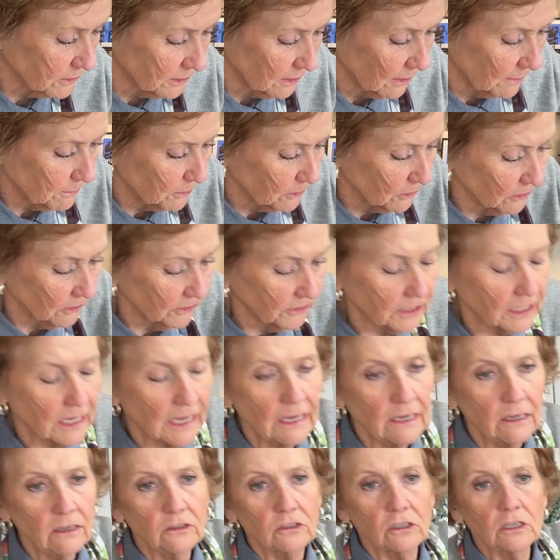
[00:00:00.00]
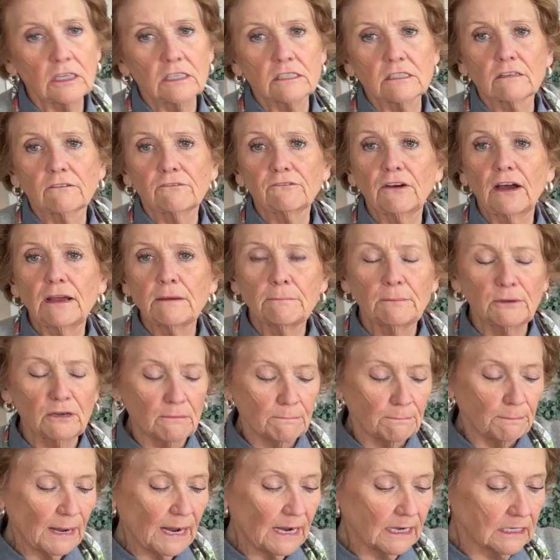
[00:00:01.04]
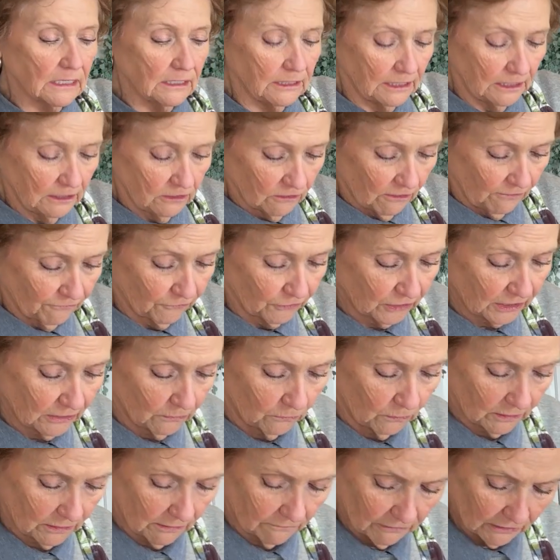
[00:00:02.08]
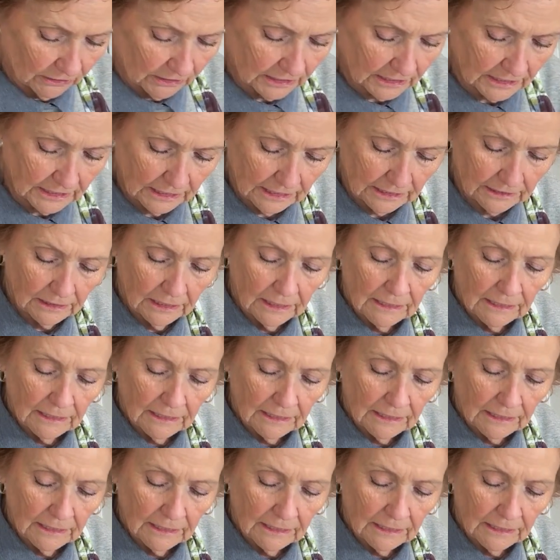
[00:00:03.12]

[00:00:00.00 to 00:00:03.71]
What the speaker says: I put it on the counter, because if I put it back in there, I'll forget what I've already done.